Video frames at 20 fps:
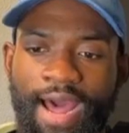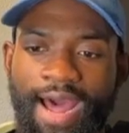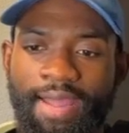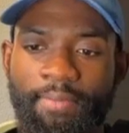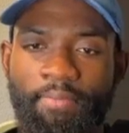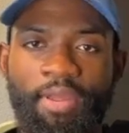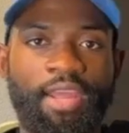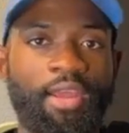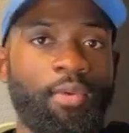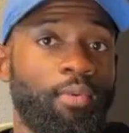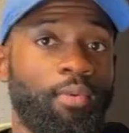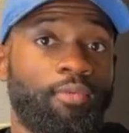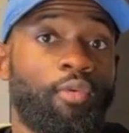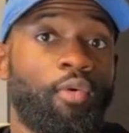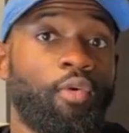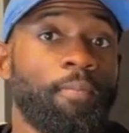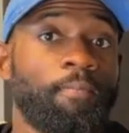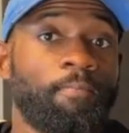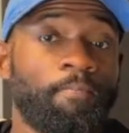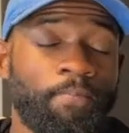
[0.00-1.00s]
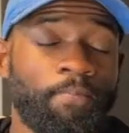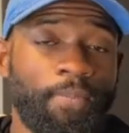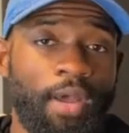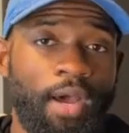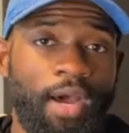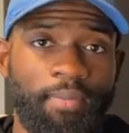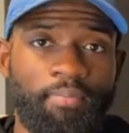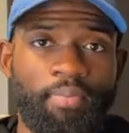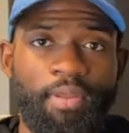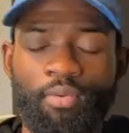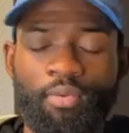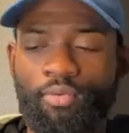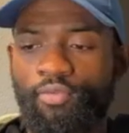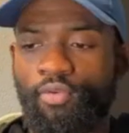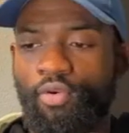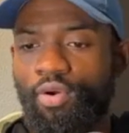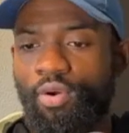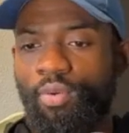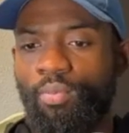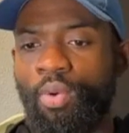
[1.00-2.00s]
IP reform. IP
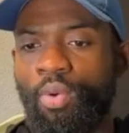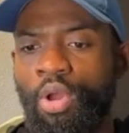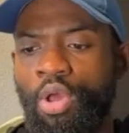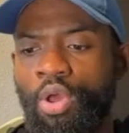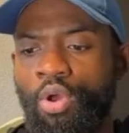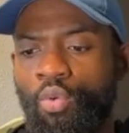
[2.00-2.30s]
reform